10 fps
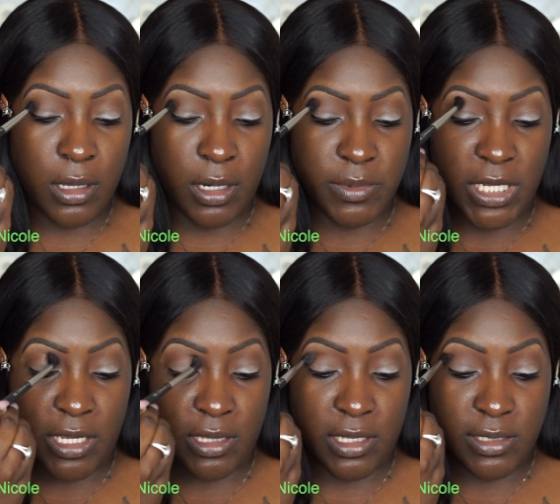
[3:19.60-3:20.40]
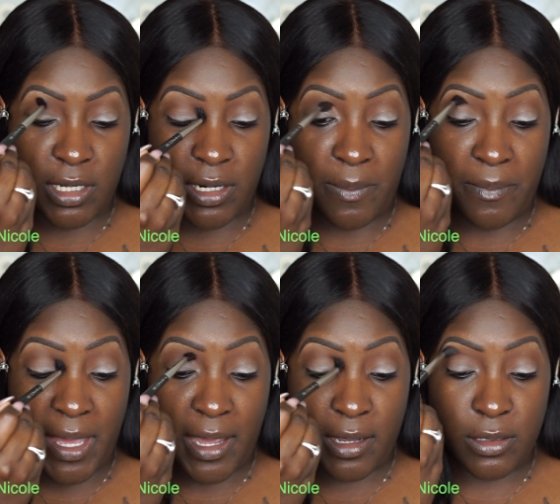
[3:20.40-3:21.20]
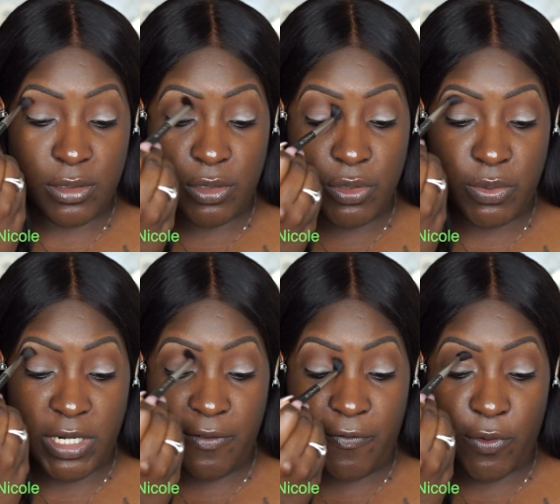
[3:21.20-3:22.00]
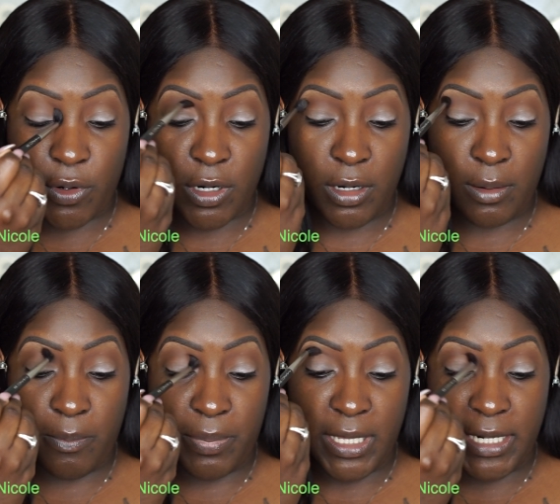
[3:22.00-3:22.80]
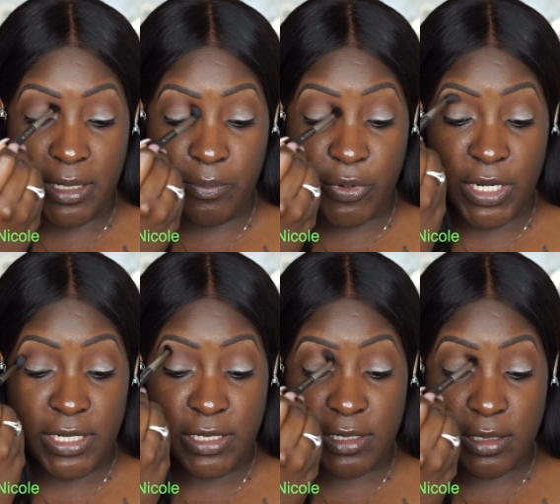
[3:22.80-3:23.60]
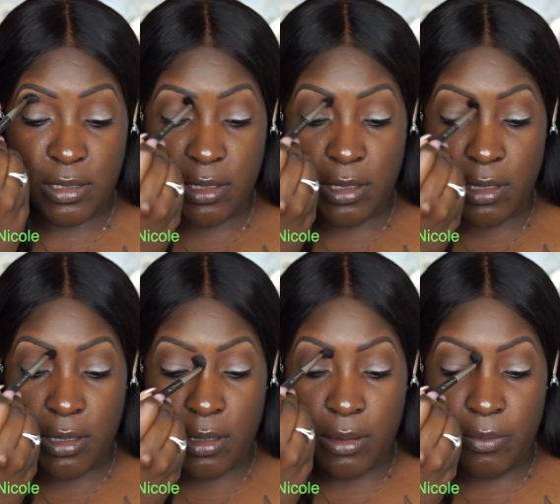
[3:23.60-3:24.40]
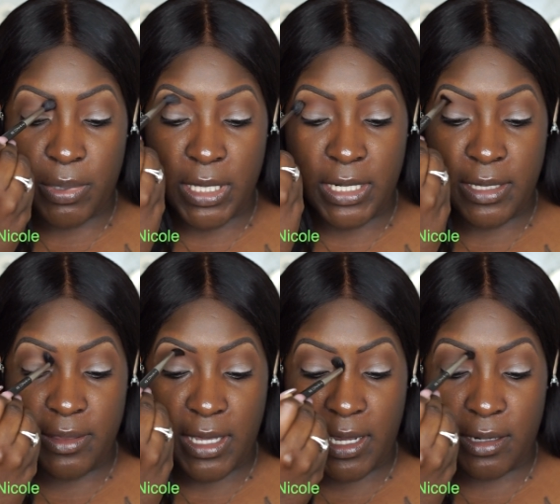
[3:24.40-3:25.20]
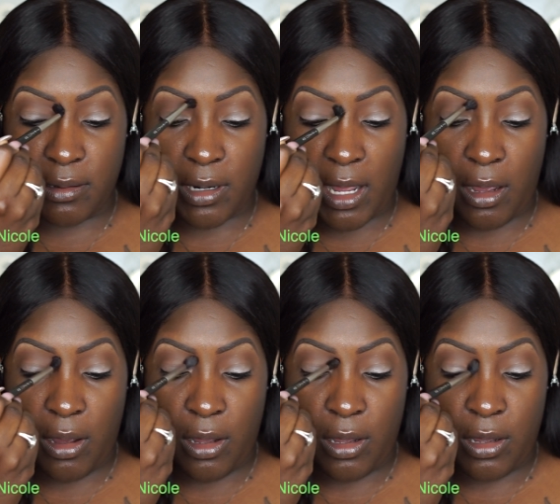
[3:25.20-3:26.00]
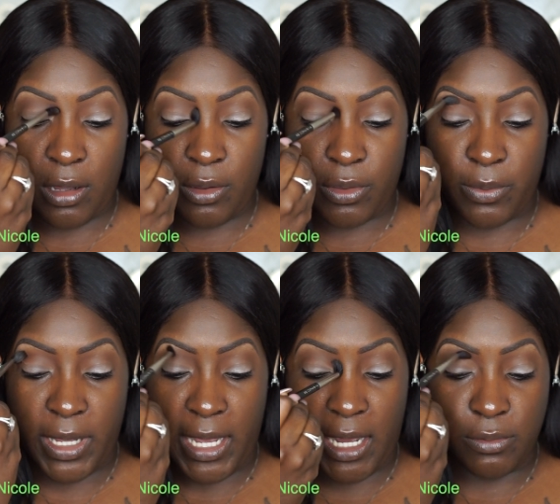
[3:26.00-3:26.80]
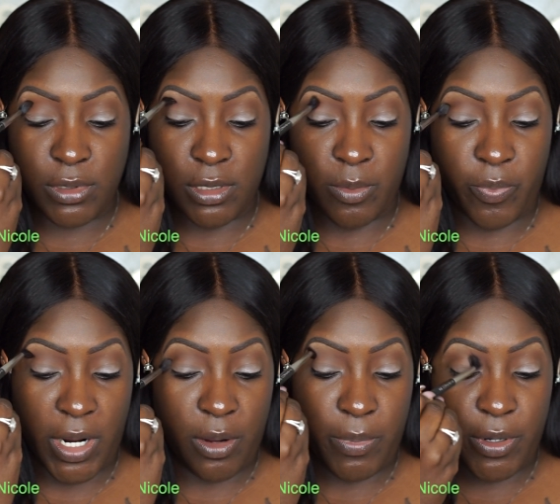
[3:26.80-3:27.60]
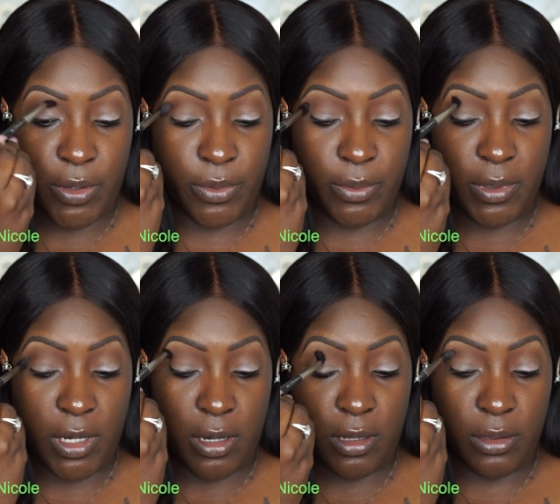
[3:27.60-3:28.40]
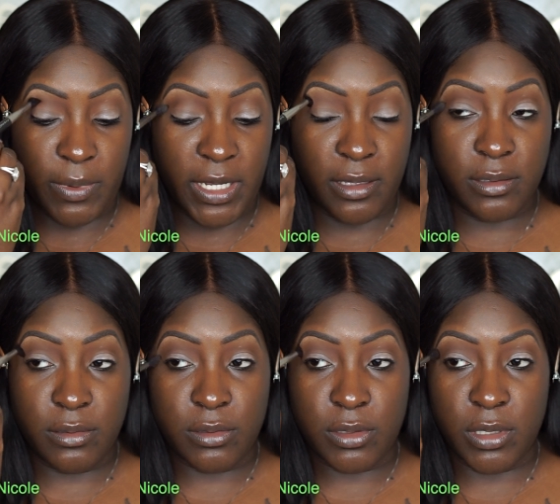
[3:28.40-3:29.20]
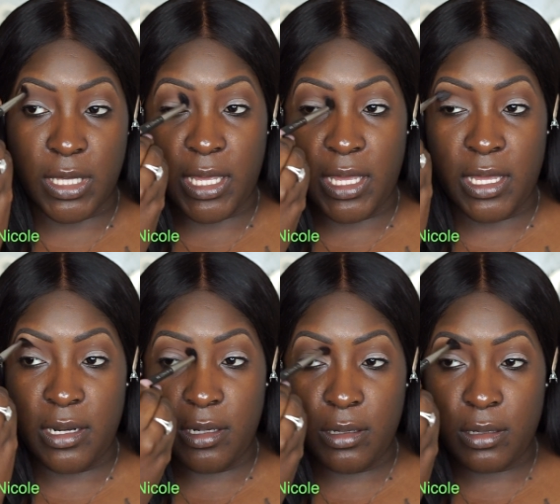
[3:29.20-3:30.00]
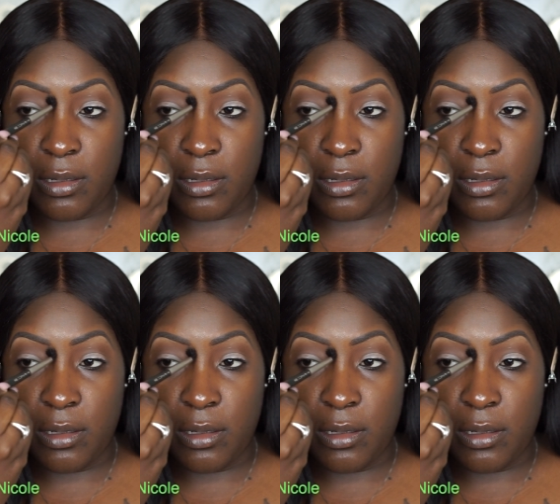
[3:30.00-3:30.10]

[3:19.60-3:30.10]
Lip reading: And I'm taking this on a MAC 224 blending brush, blending that all the way out to the brow bone, all the way to the end.